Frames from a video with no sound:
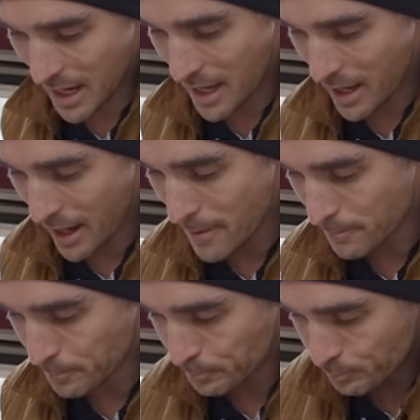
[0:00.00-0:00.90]
Callie, okay?
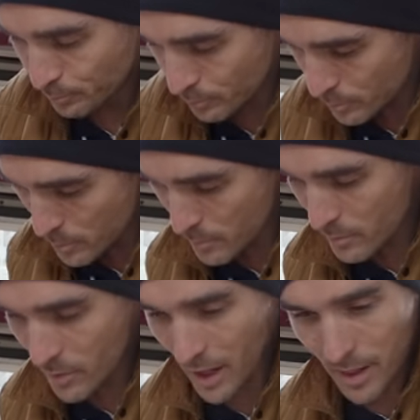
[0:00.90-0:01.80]

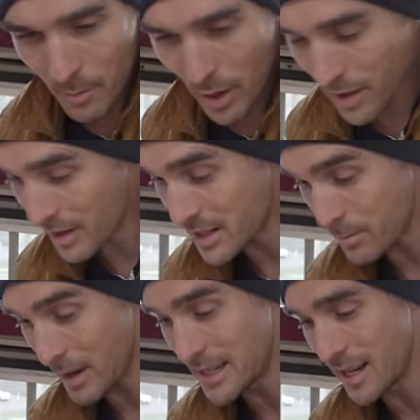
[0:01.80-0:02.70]
I didn't put anything
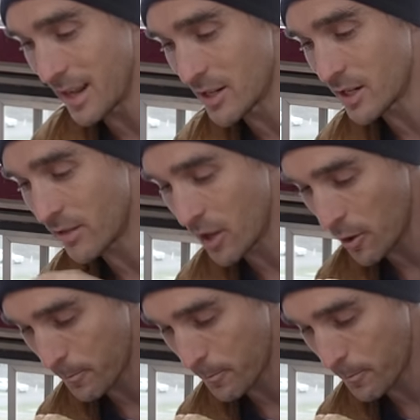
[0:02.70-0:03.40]
spicy in there, just for you.